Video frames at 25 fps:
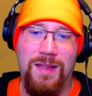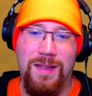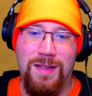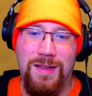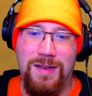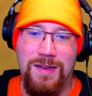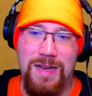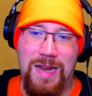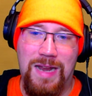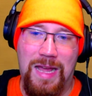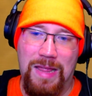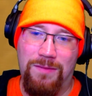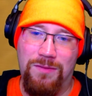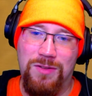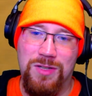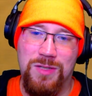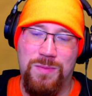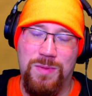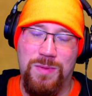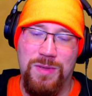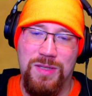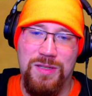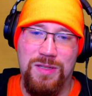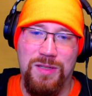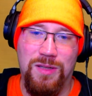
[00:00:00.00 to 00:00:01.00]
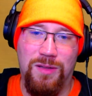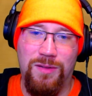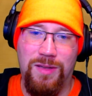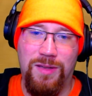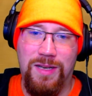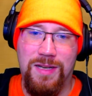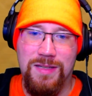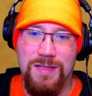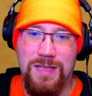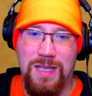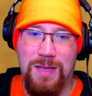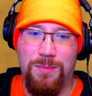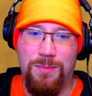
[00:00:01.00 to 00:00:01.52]
now they've just been slowly
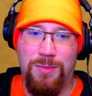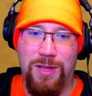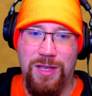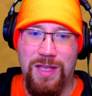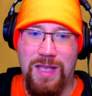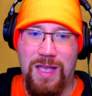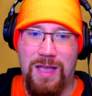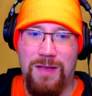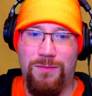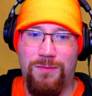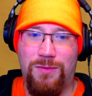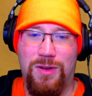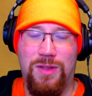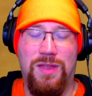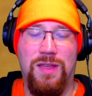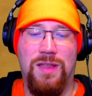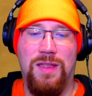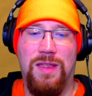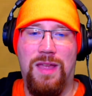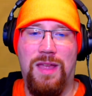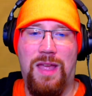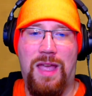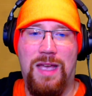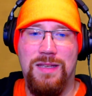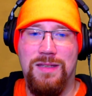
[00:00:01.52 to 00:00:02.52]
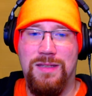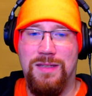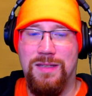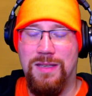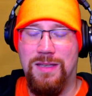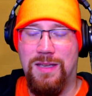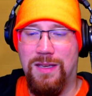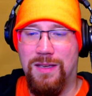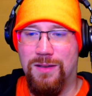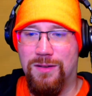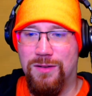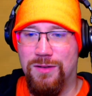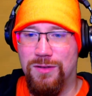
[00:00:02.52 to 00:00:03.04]
disabling everything that has
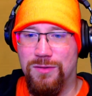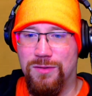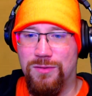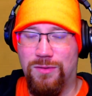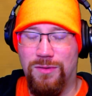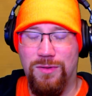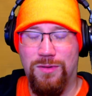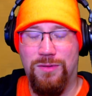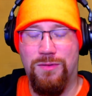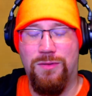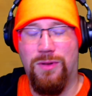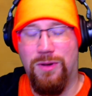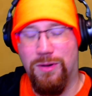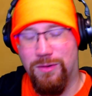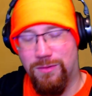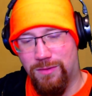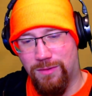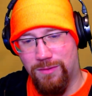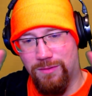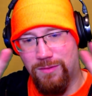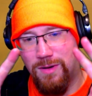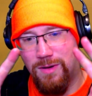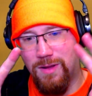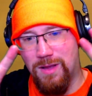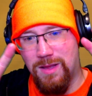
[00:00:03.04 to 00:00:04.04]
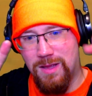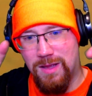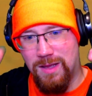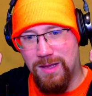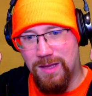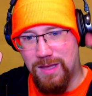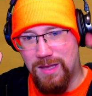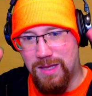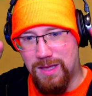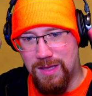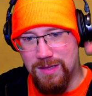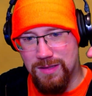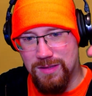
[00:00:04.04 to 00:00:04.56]
a quote-unquote
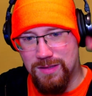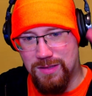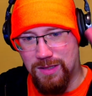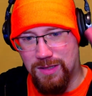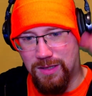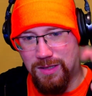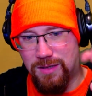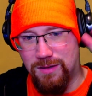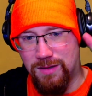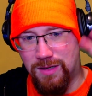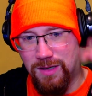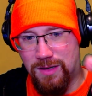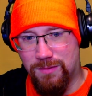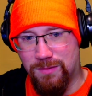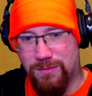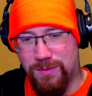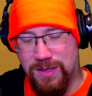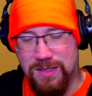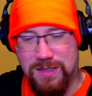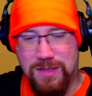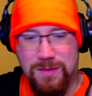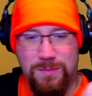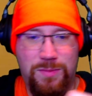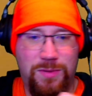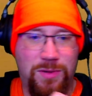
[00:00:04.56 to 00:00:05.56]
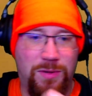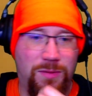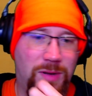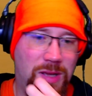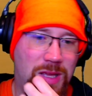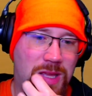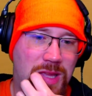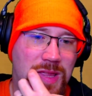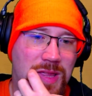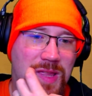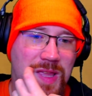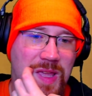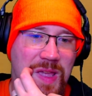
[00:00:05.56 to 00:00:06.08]
security risk per what
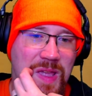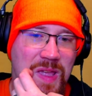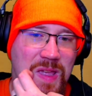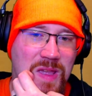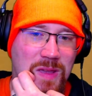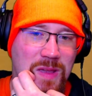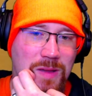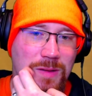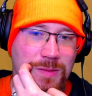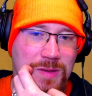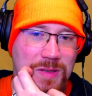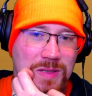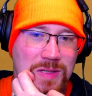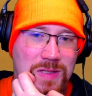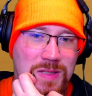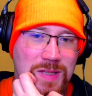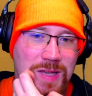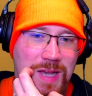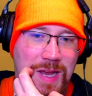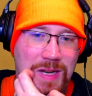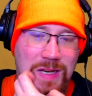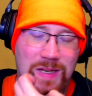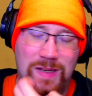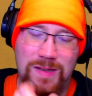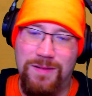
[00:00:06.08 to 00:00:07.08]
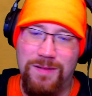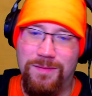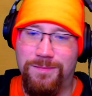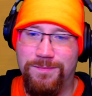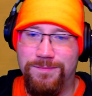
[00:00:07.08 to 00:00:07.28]
the EU decided.